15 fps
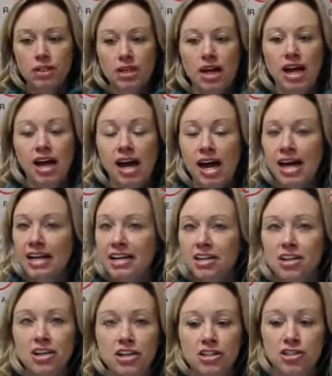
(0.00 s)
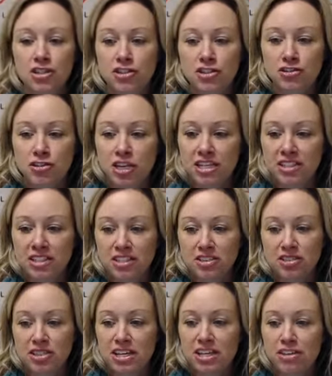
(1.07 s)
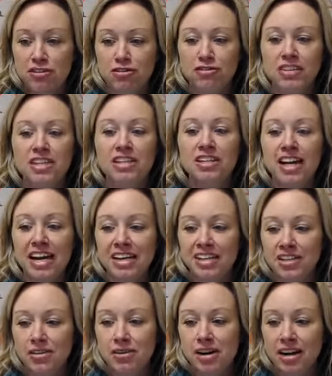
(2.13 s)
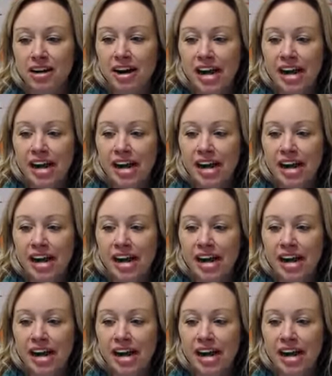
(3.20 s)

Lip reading: I encourage you, Jason, you say you feel like you're